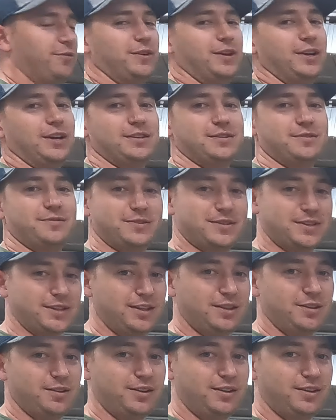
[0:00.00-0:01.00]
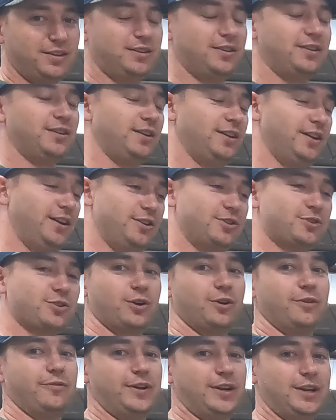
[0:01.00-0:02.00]
if you guys have seen the
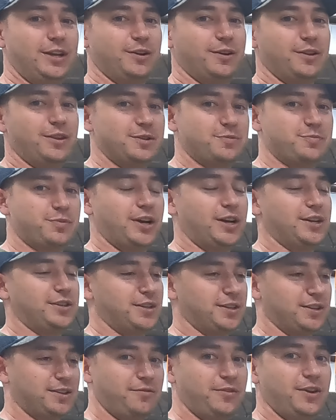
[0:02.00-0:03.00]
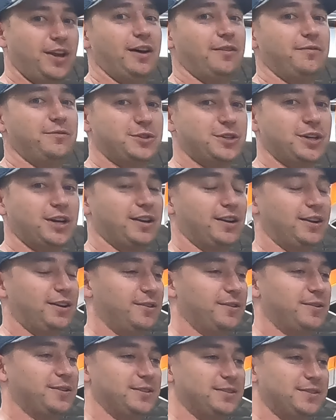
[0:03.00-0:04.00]
intro video to this project. If you haven't, check it
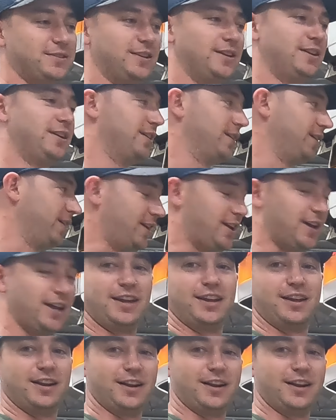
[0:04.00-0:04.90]
out because getting